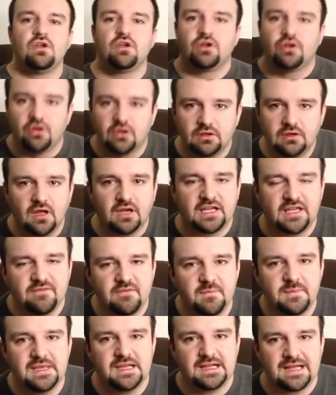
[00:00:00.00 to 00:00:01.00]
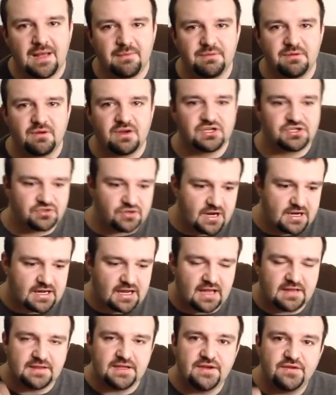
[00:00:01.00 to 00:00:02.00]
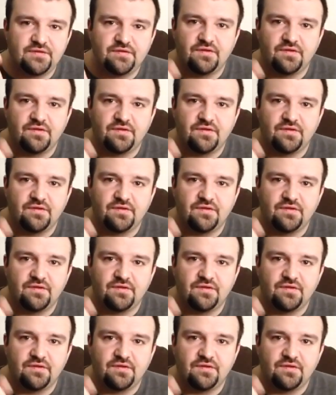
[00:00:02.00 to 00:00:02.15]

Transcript: Good luck giving me a copyright strike on this